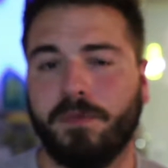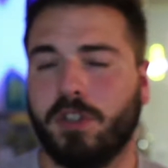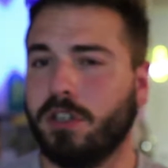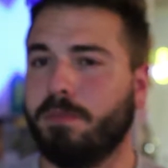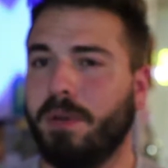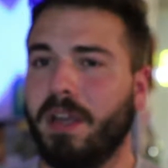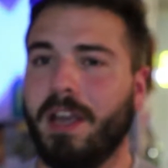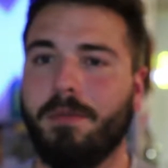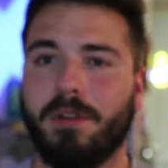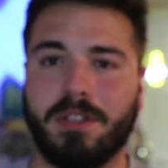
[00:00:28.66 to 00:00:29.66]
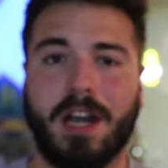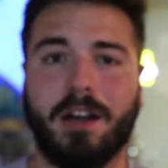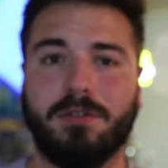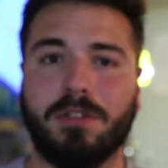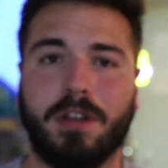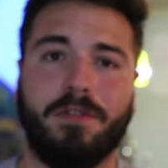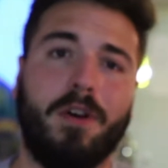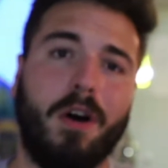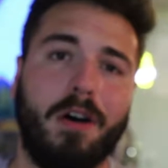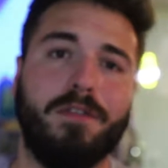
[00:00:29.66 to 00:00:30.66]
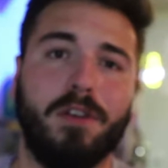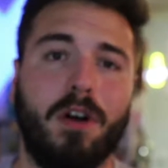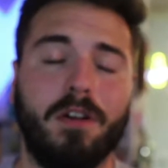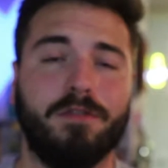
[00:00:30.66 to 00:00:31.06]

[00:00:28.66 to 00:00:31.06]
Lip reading: Just being able to toggle stuff off and on